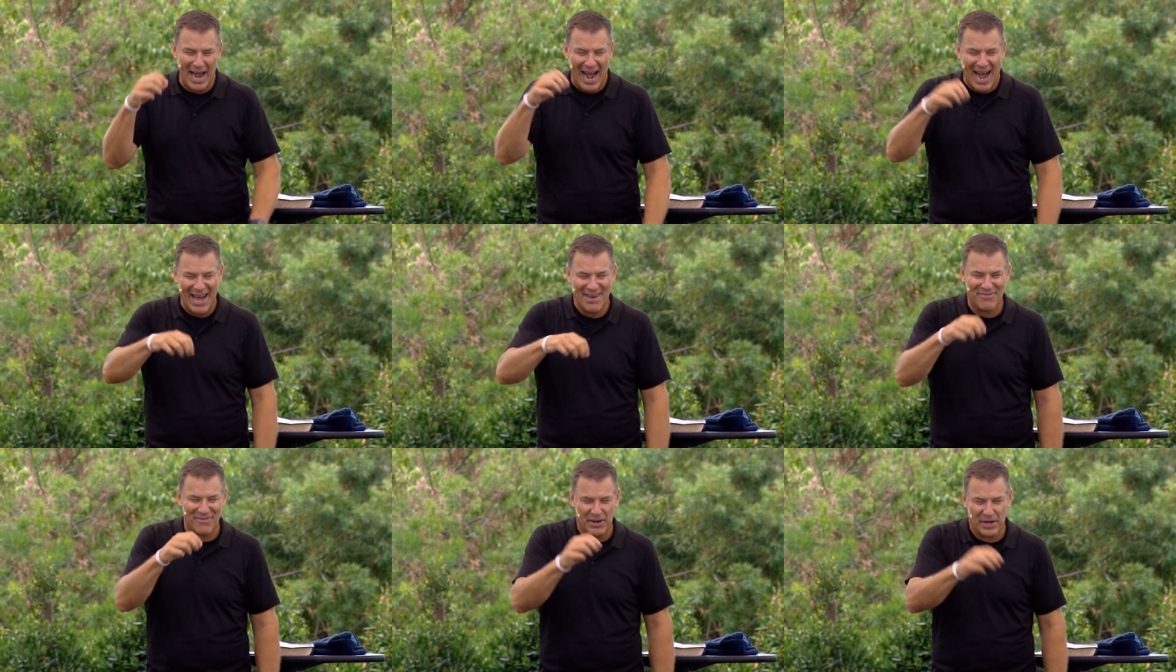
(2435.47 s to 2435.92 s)

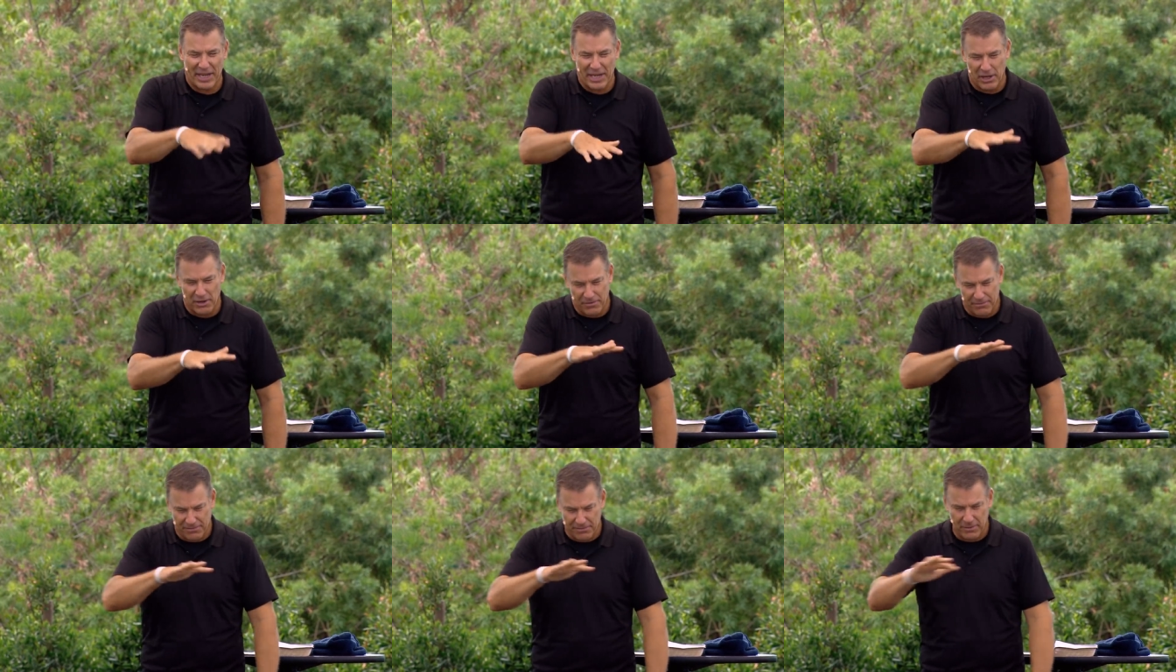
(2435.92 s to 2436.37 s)
I
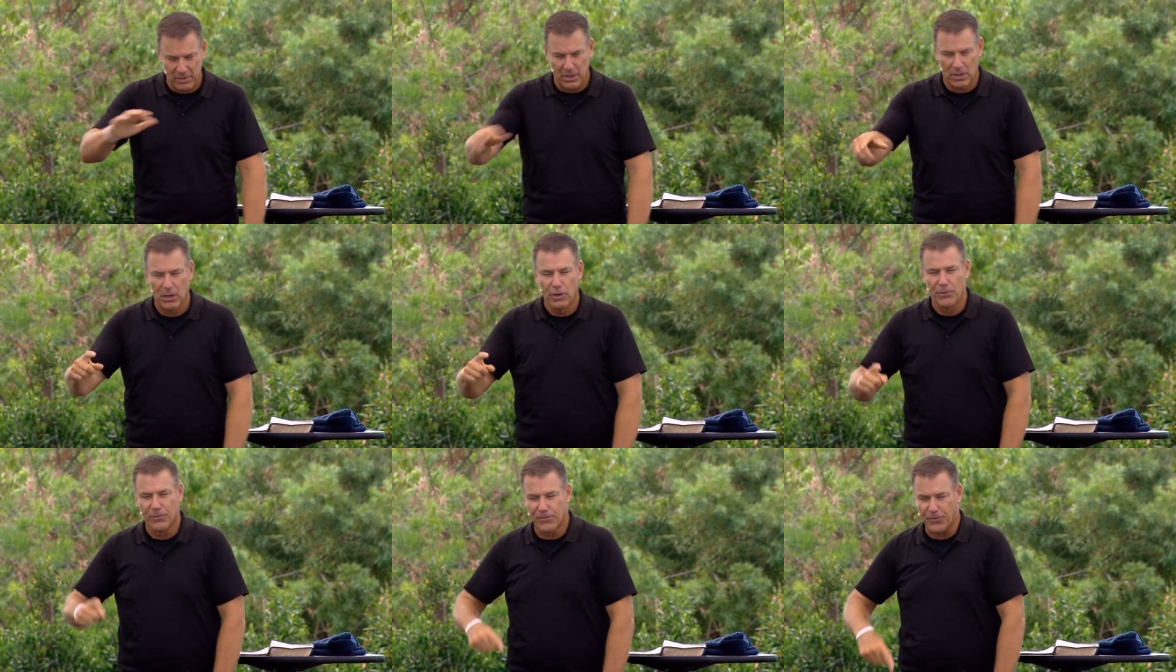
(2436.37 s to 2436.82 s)
forgive
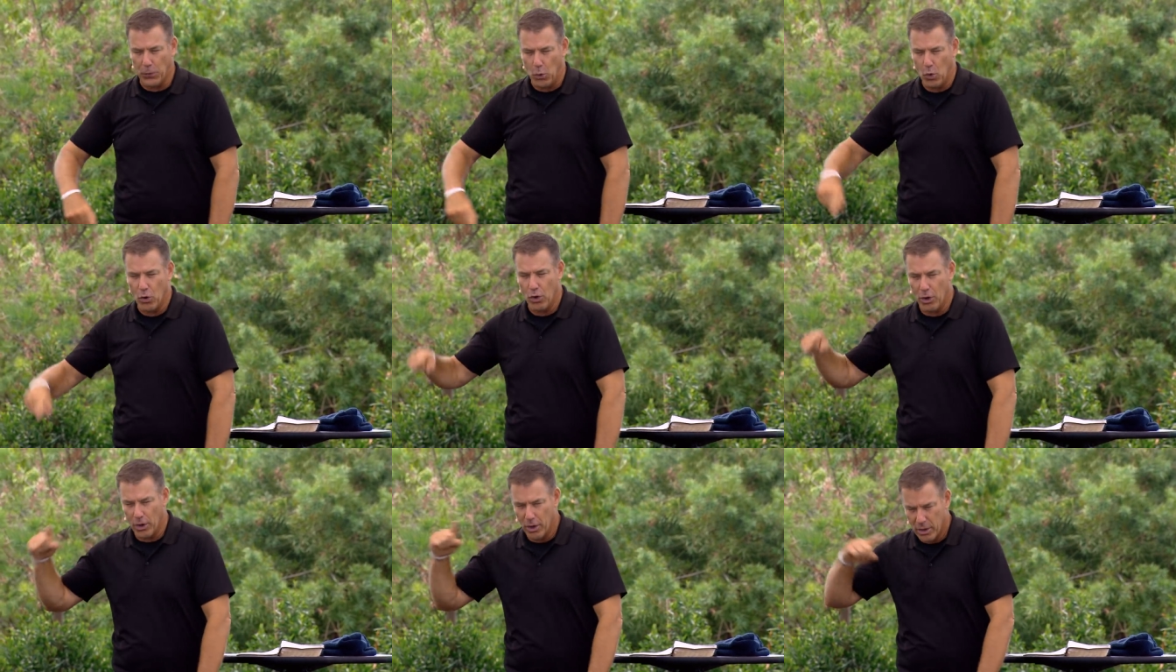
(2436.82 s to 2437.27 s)

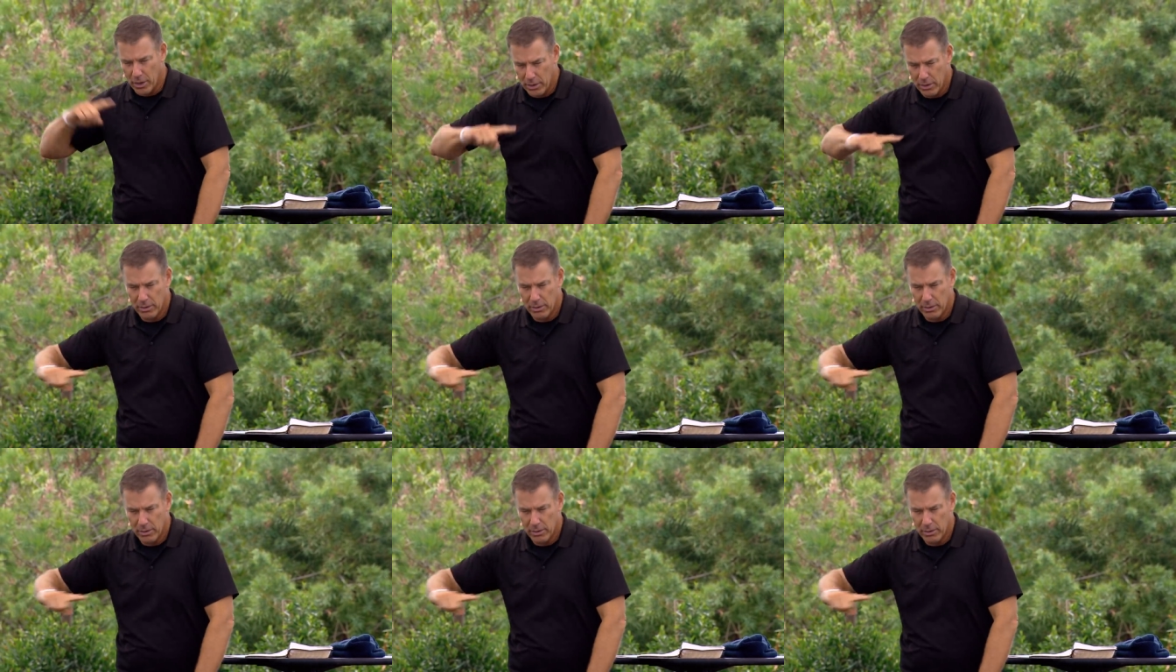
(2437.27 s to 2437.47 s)
for.